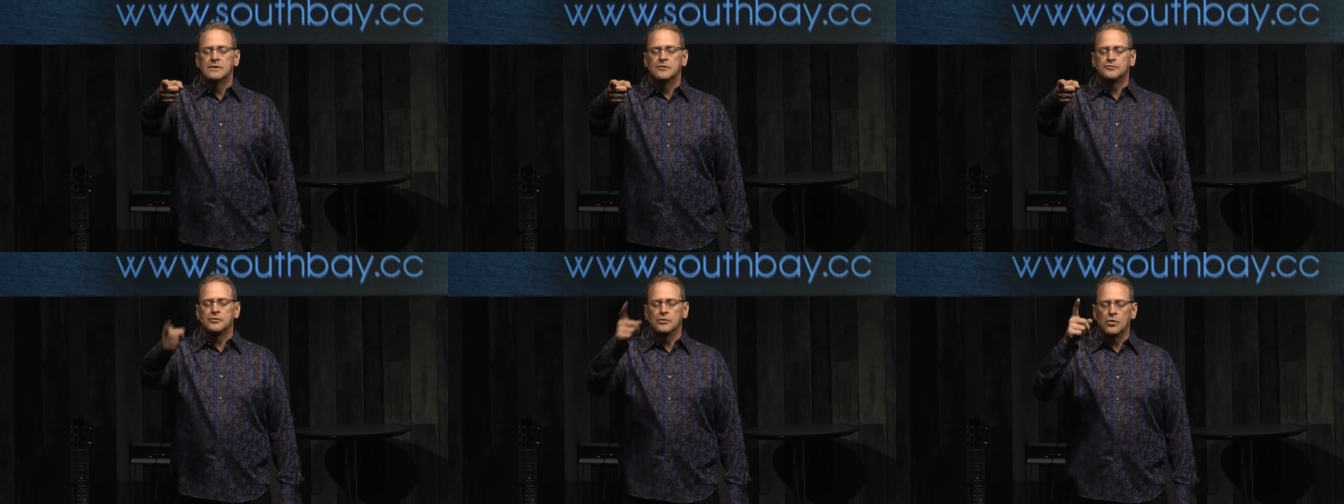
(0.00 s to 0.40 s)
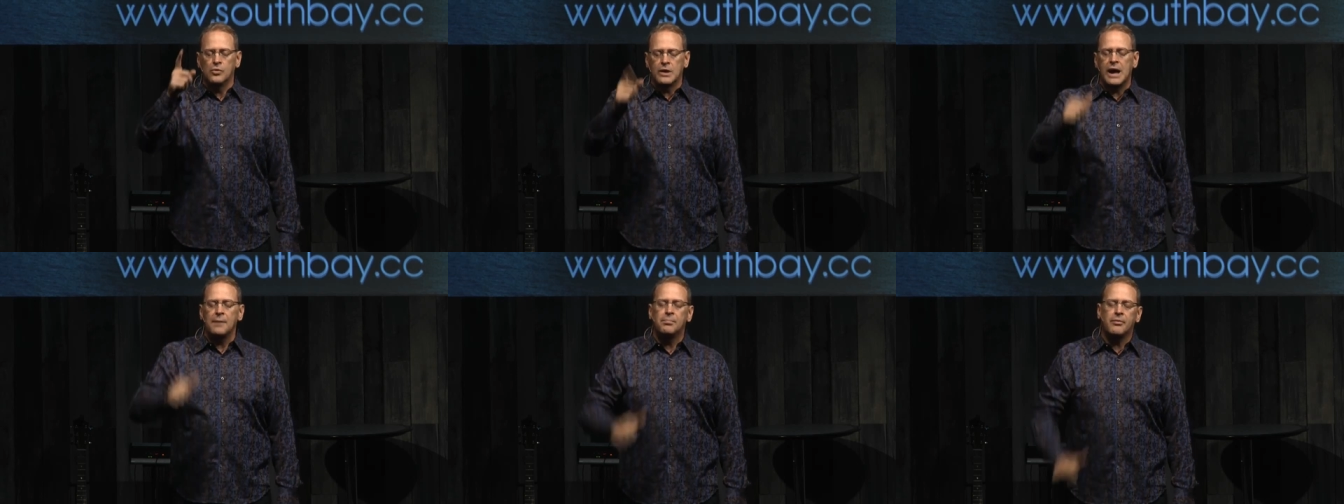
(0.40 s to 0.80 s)
So,
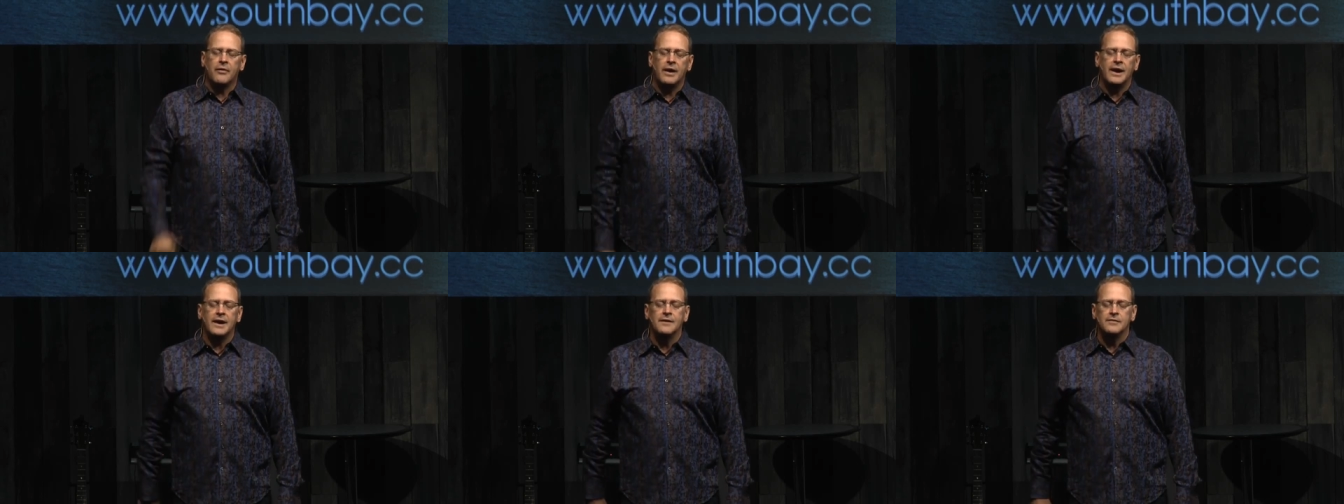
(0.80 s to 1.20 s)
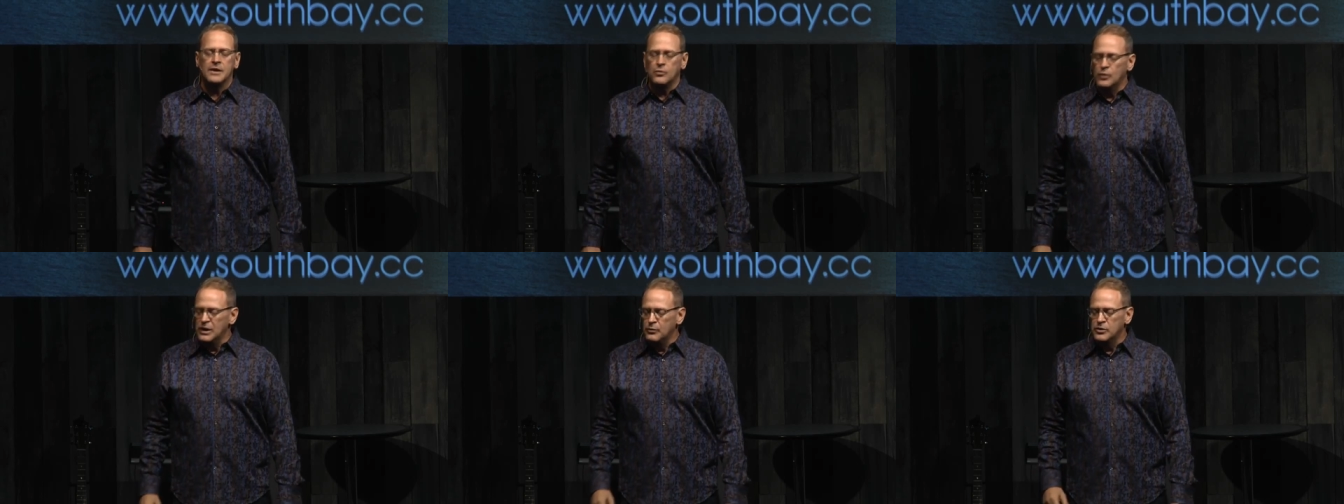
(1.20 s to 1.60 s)
Lord, I pray
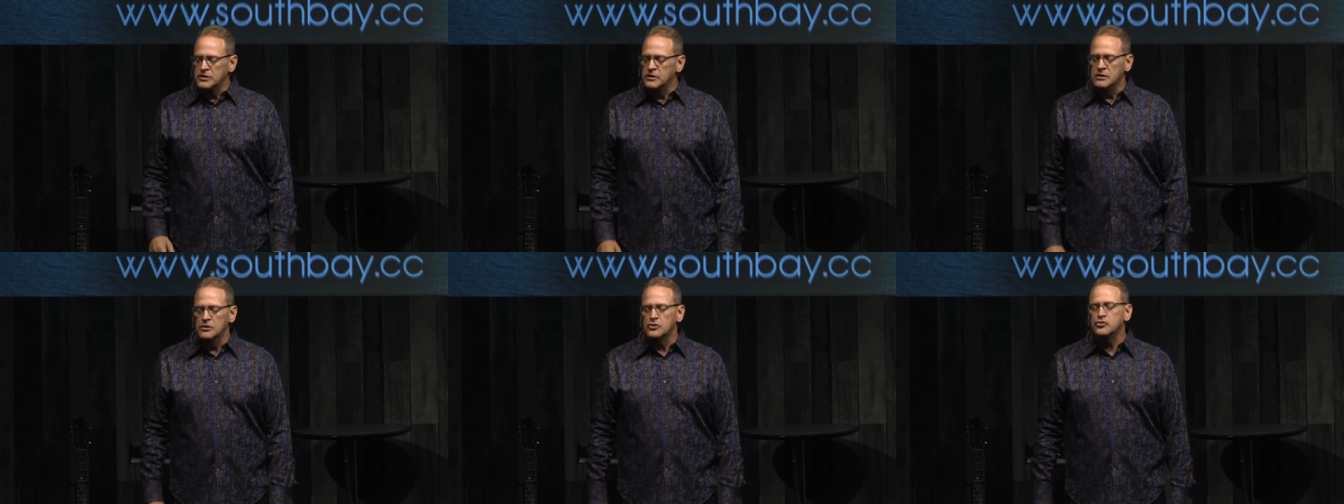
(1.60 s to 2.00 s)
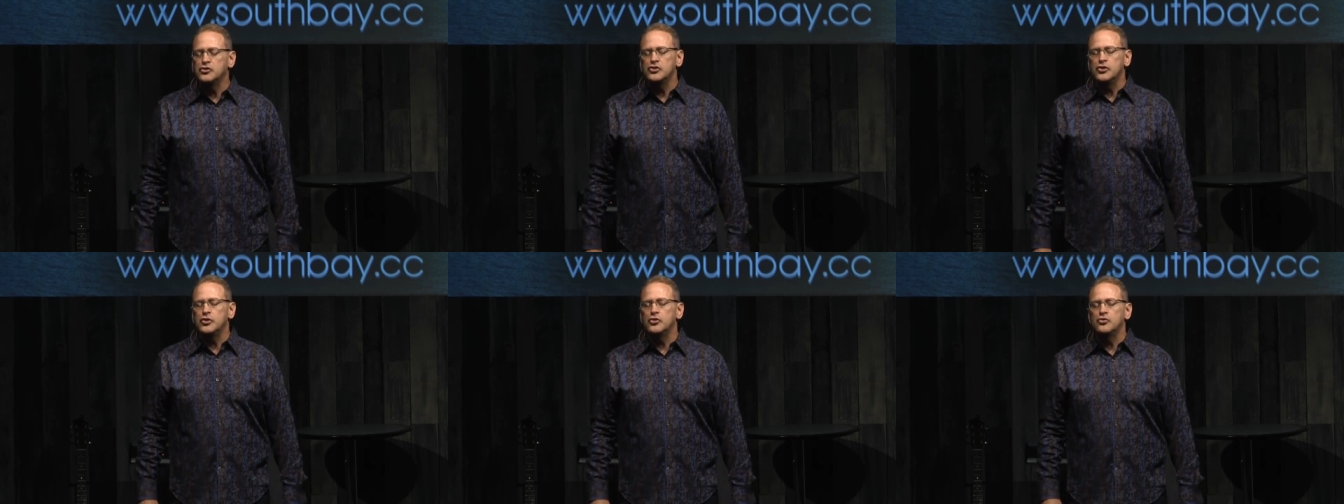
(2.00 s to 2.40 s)
that we wouldn't look
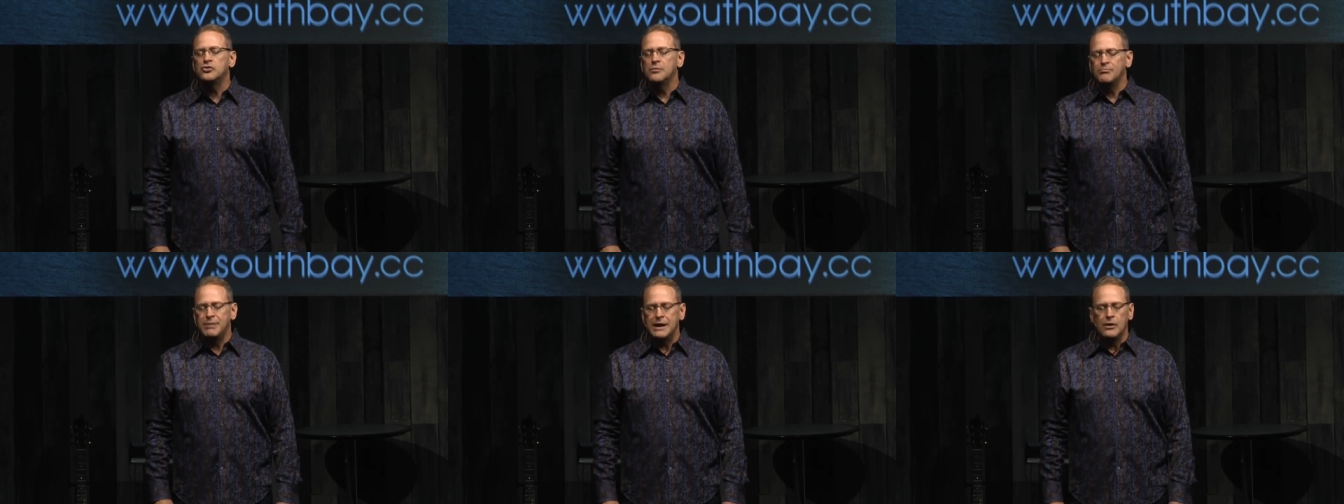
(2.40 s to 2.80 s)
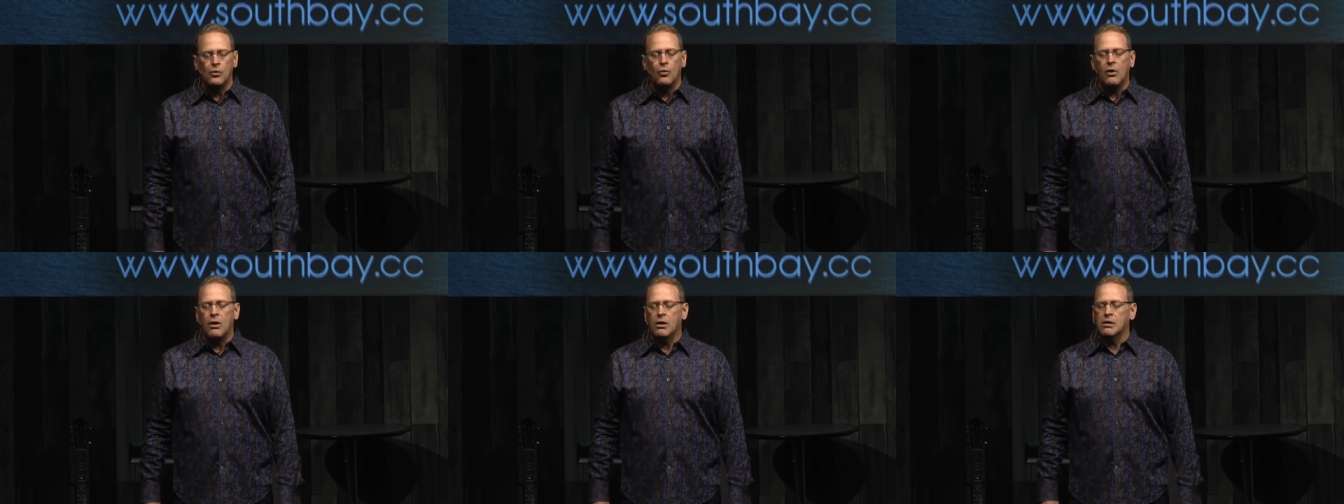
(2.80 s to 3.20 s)
to you to bail
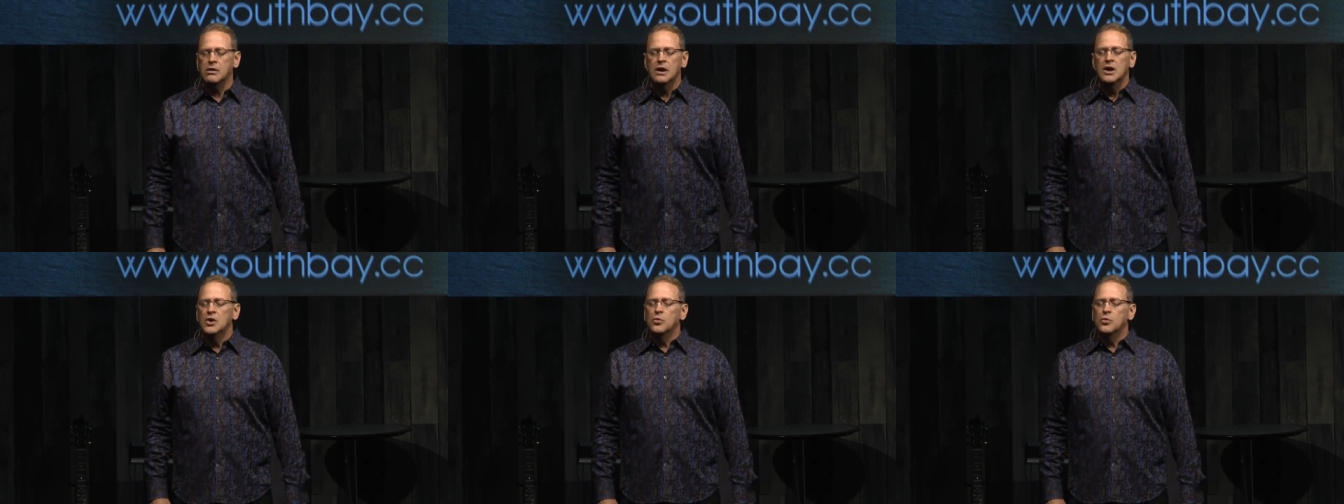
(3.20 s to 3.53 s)
water.